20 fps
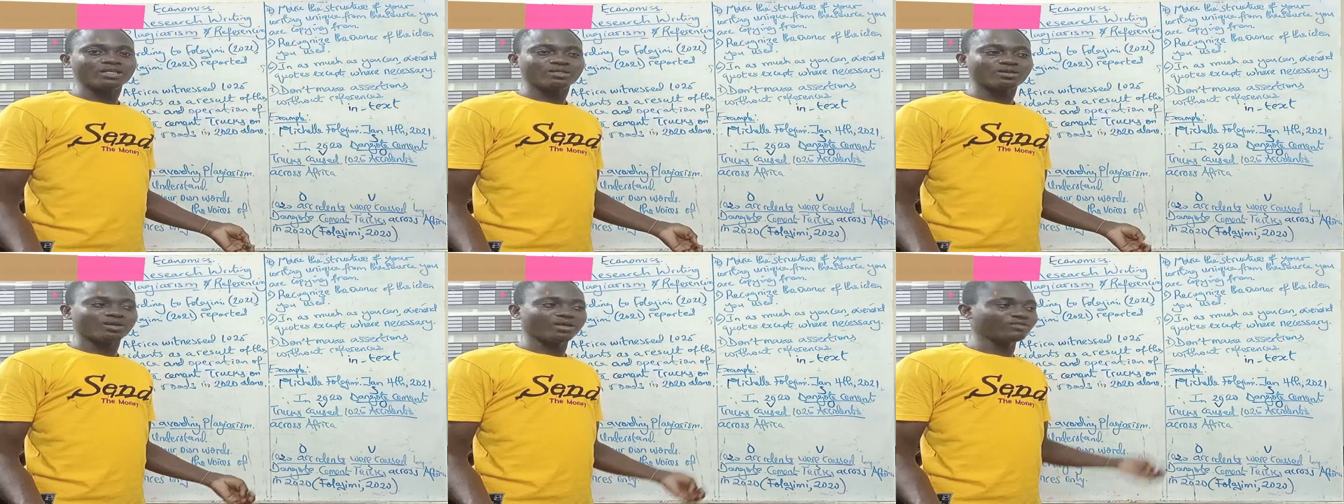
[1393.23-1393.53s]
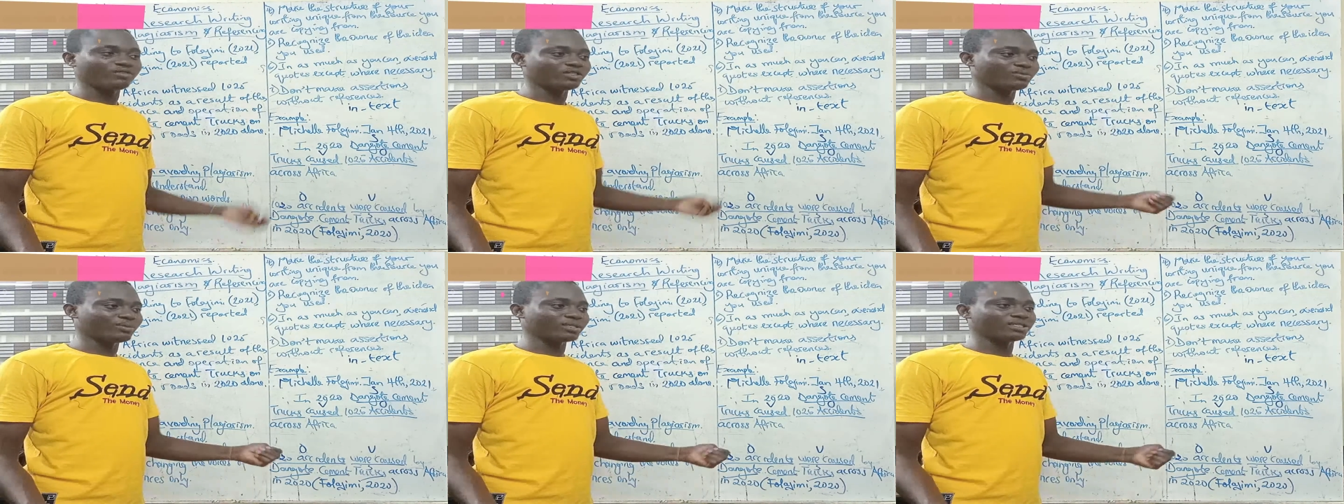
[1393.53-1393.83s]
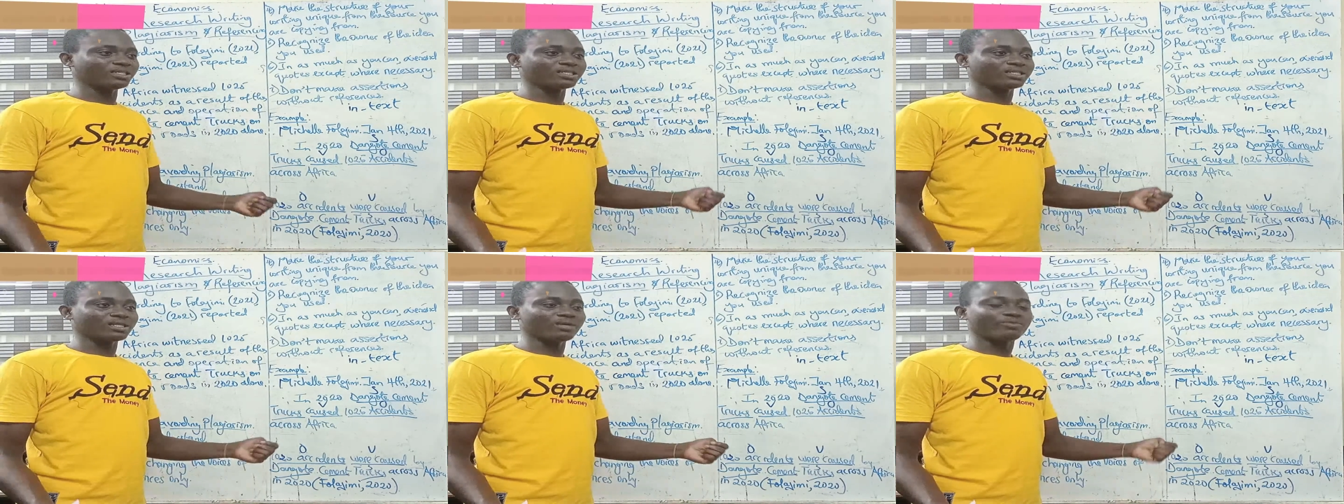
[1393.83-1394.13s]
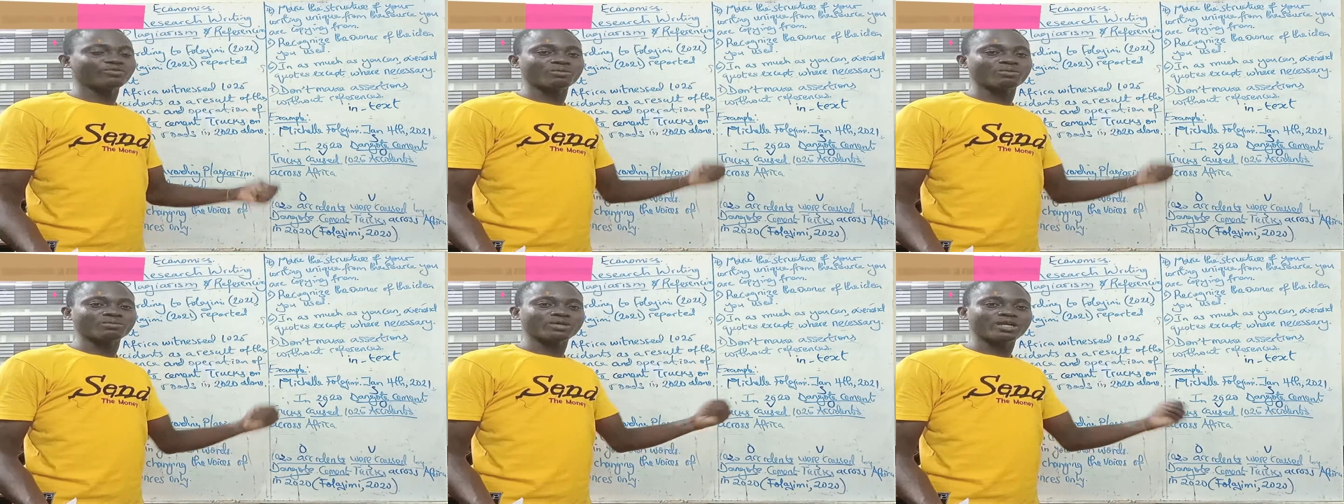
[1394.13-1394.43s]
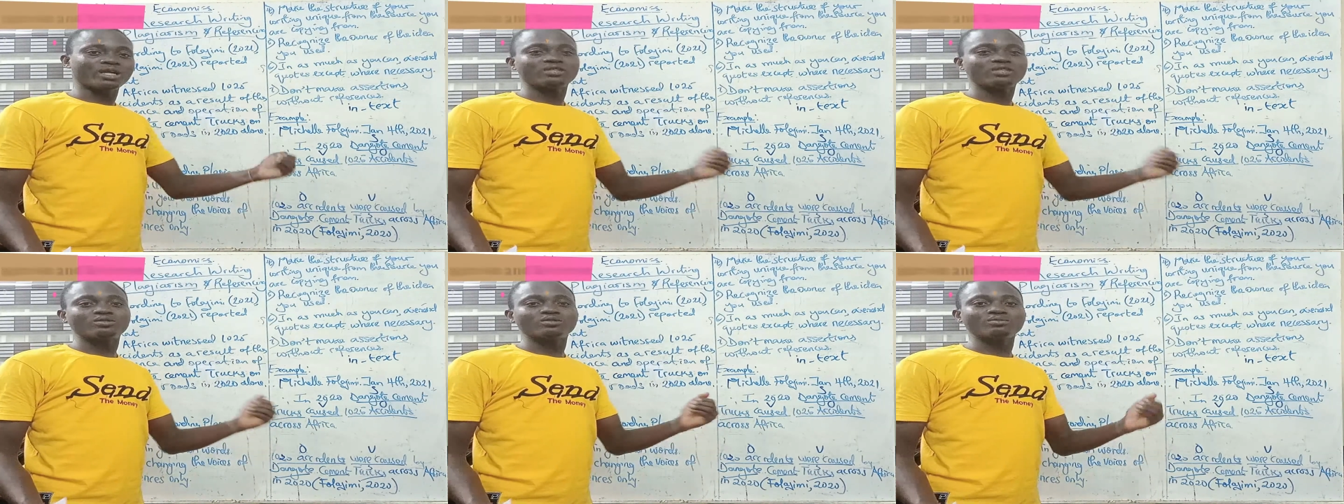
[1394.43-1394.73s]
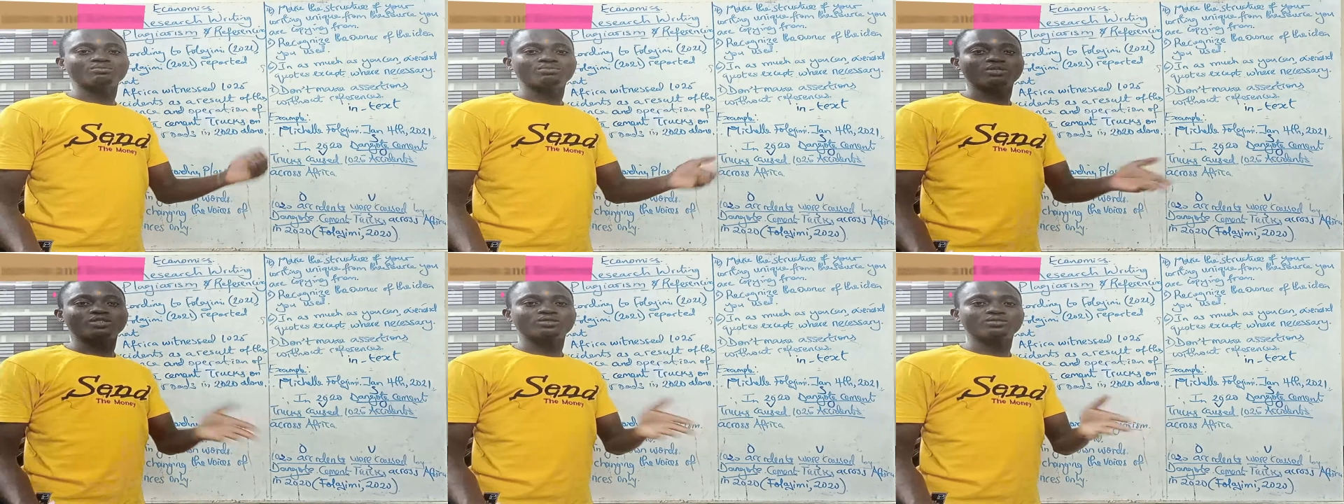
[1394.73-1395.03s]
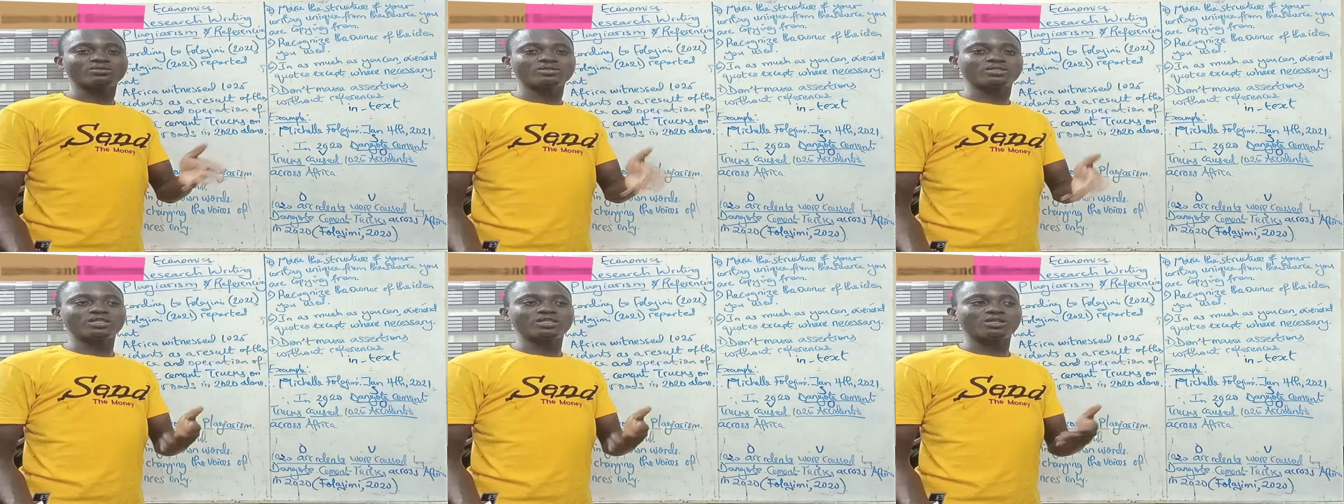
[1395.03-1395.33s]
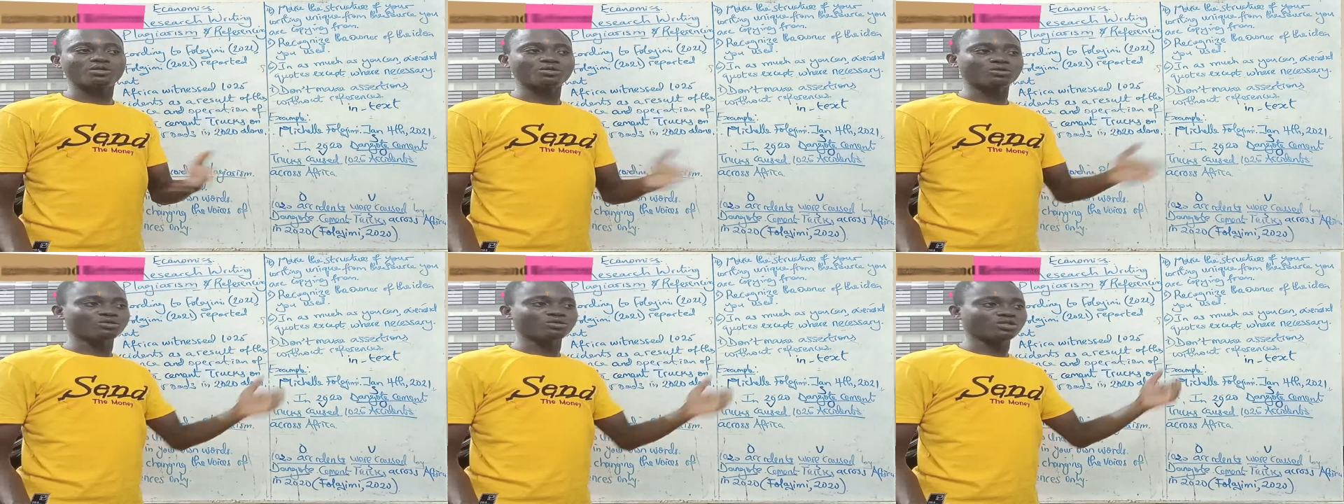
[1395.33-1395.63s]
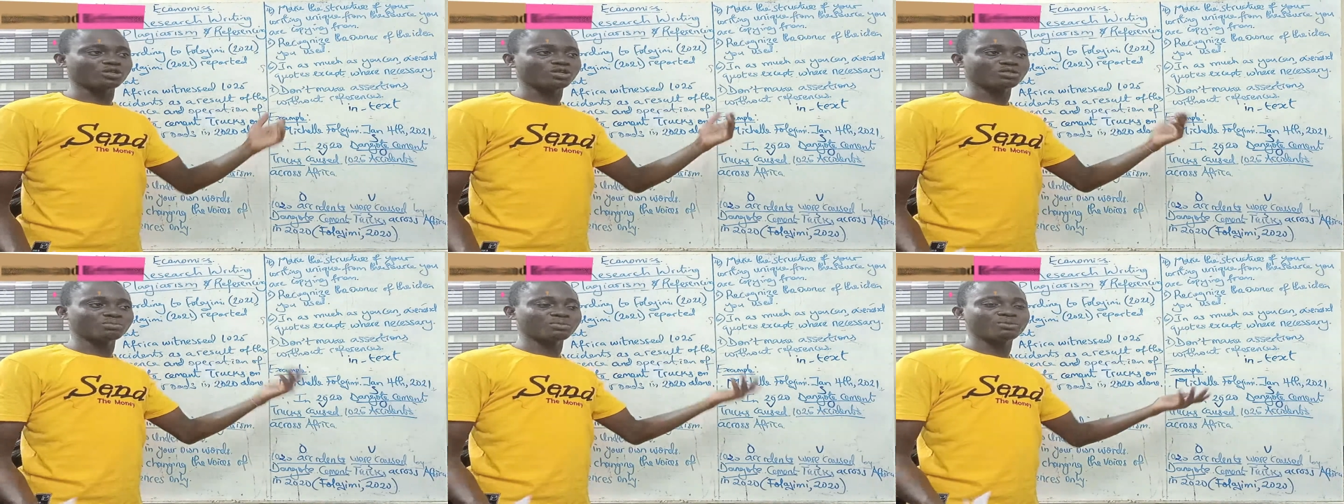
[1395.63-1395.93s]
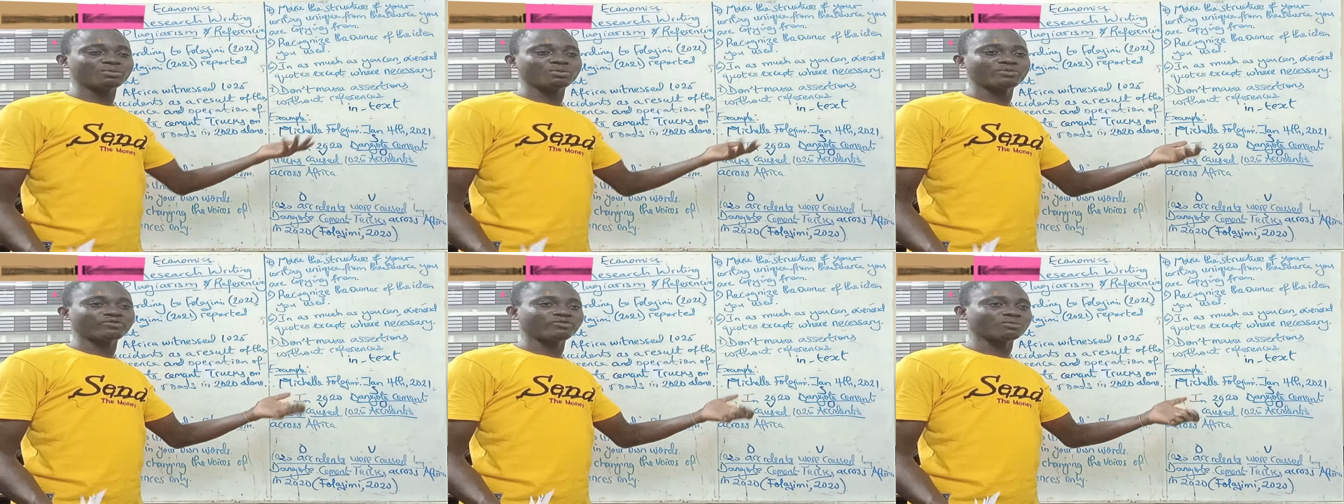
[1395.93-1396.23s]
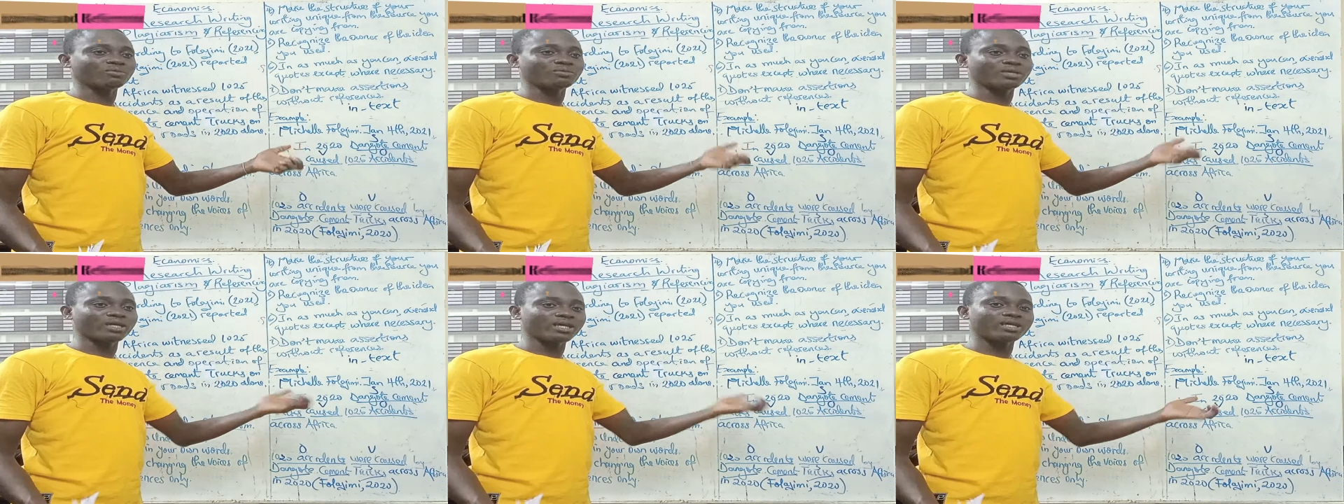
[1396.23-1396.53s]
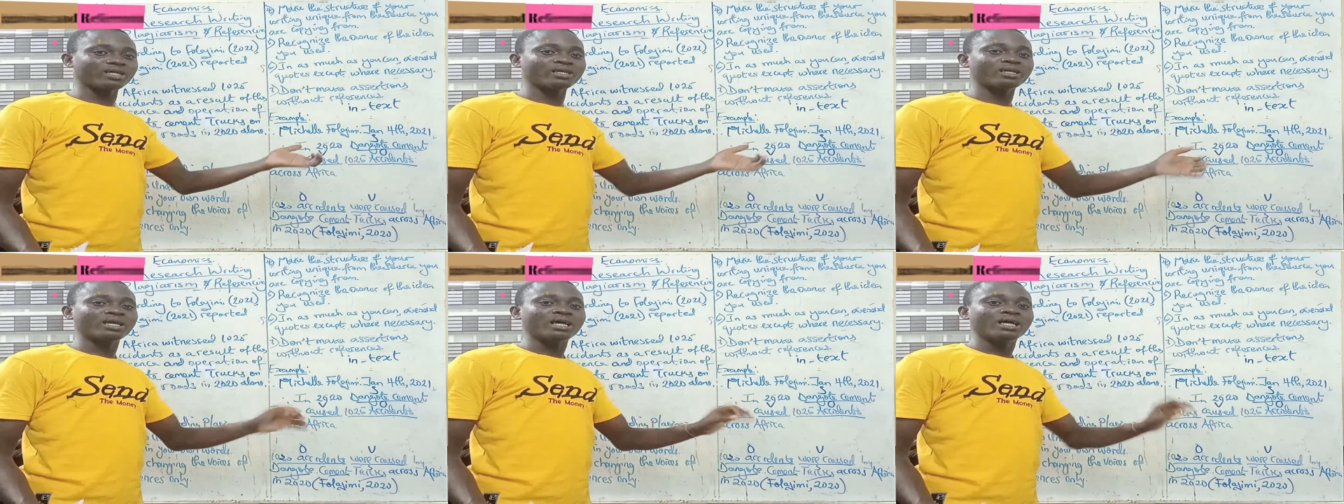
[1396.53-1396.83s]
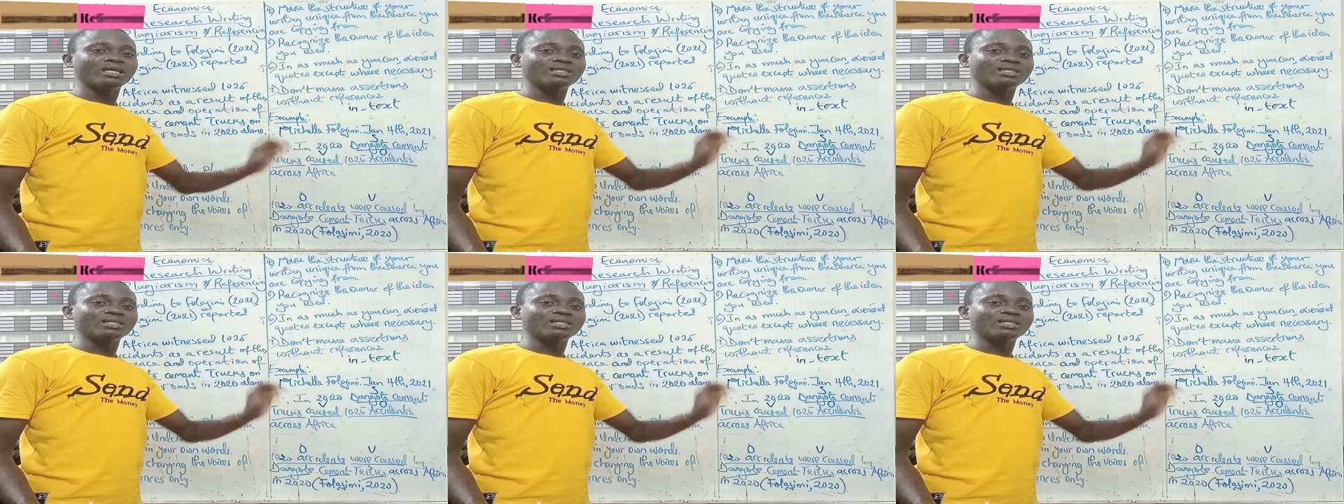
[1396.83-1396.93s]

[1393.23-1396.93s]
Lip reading: So if this person came from A to B to C, could yours maybe from A,